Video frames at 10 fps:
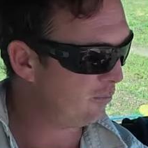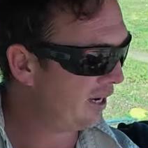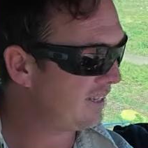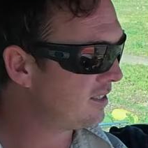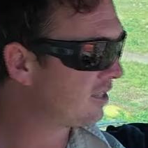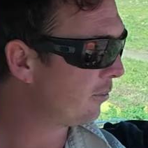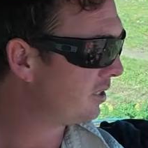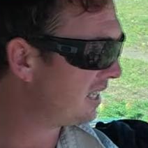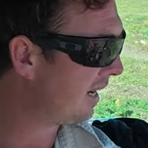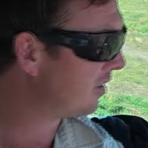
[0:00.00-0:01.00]
wins, so we
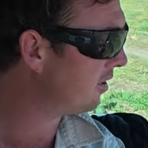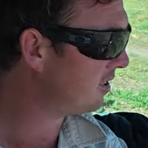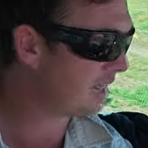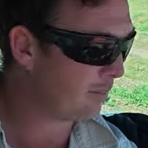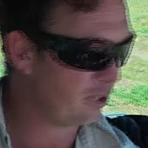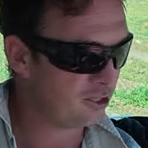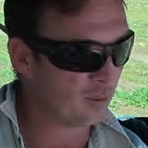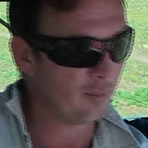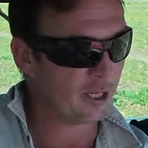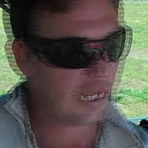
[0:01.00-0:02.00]
take those W's
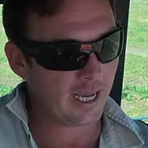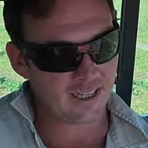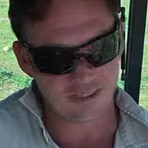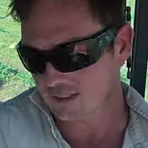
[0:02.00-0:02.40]
when we can.